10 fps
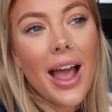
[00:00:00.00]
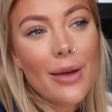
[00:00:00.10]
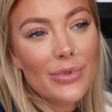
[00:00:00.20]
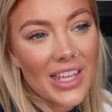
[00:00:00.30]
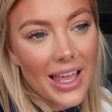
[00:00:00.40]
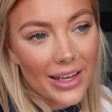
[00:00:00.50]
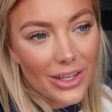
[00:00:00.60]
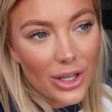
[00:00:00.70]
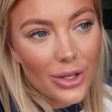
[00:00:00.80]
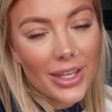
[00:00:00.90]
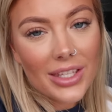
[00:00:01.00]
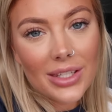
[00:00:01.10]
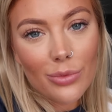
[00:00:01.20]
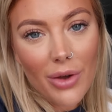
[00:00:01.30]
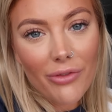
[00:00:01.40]
I'm telling you, it's
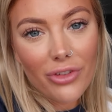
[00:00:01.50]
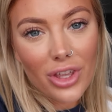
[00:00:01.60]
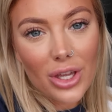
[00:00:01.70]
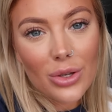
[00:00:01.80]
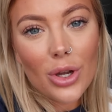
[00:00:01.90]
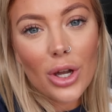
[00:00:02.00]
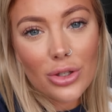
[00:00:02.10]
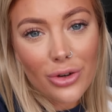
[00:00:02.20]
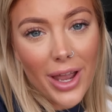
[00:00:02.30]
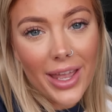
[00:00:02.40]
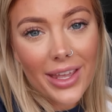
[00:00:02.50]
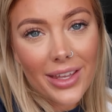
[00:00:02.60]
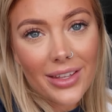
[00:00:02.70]
the one for you. Go try it.